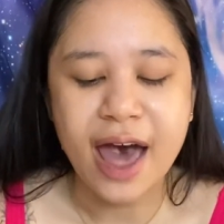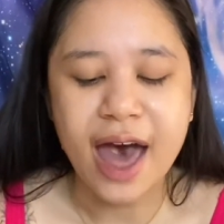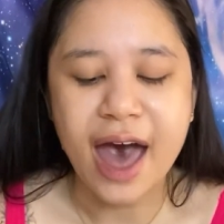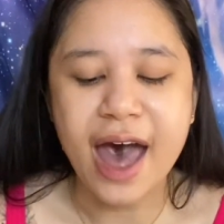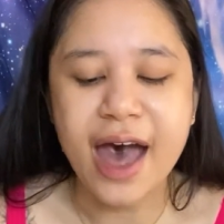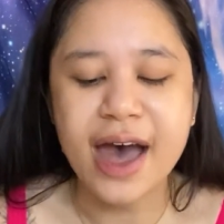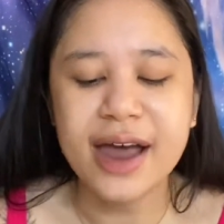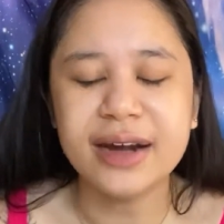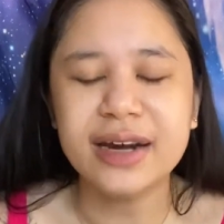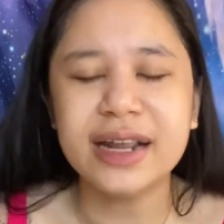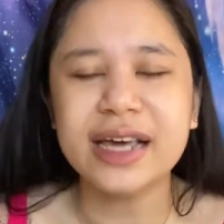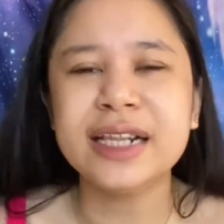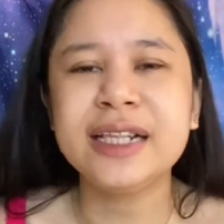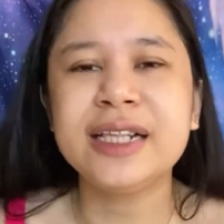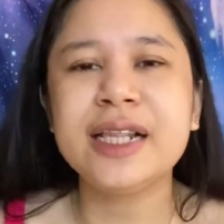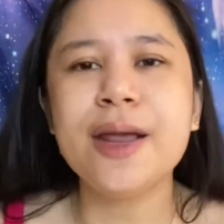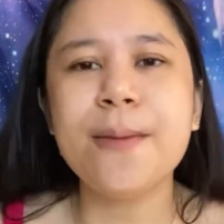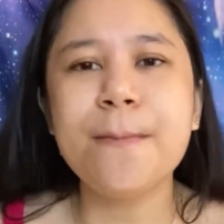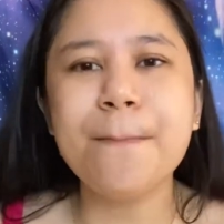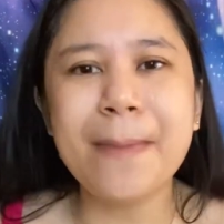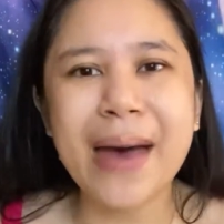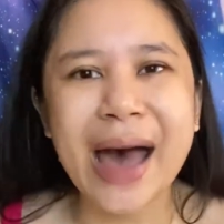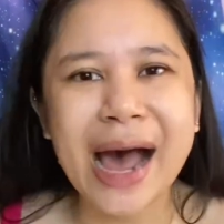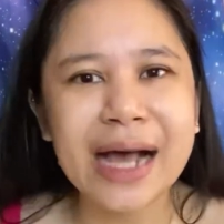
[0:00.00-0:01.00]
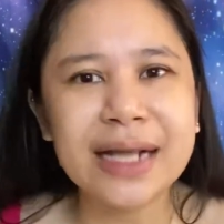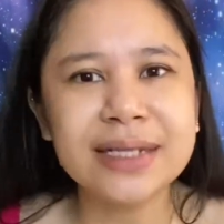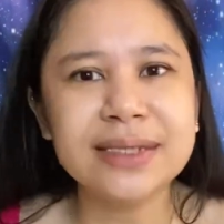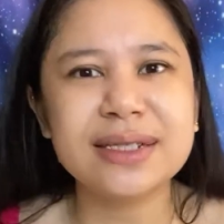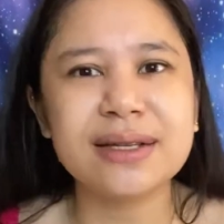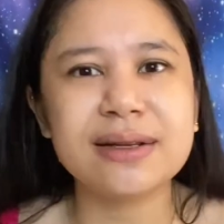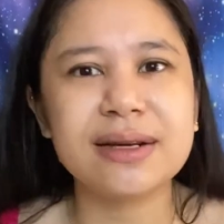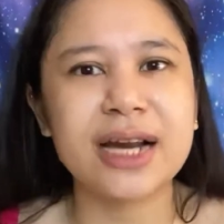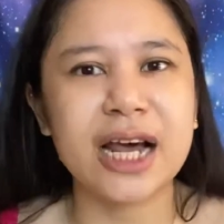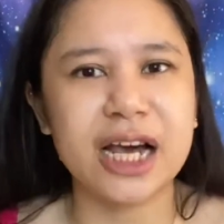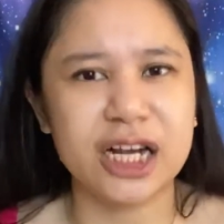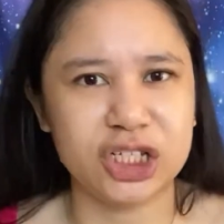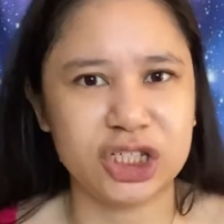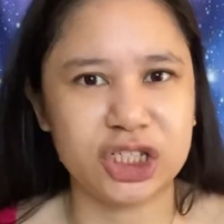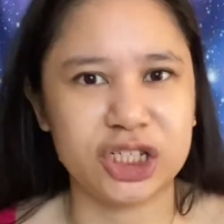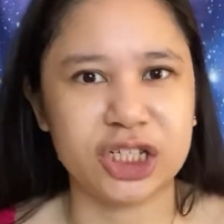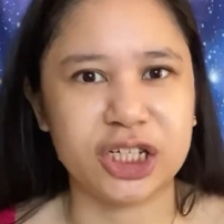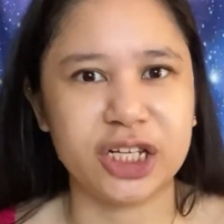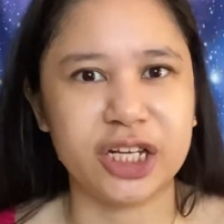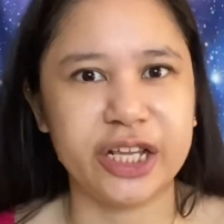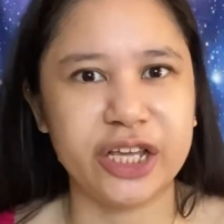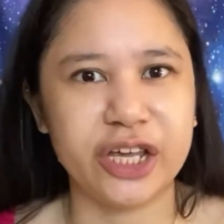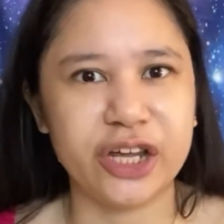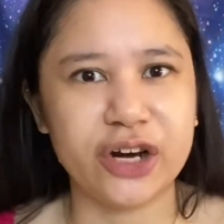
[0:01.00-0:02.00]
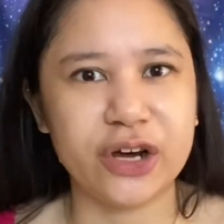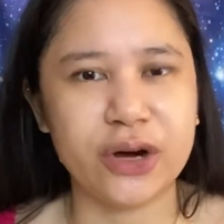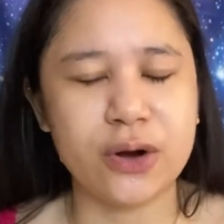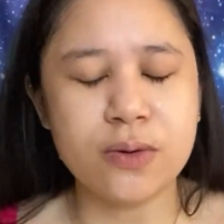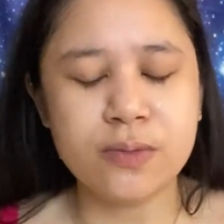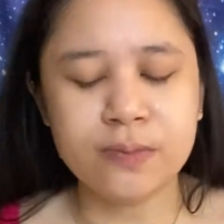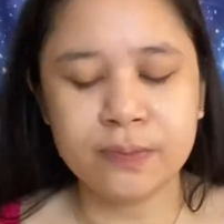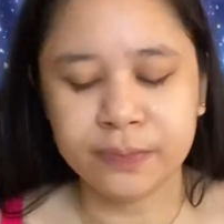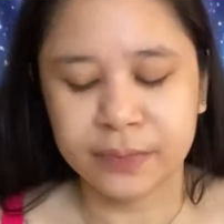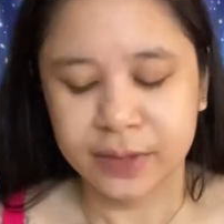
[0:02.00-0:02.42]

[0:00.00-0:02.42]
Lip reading: And it demands attention, you know?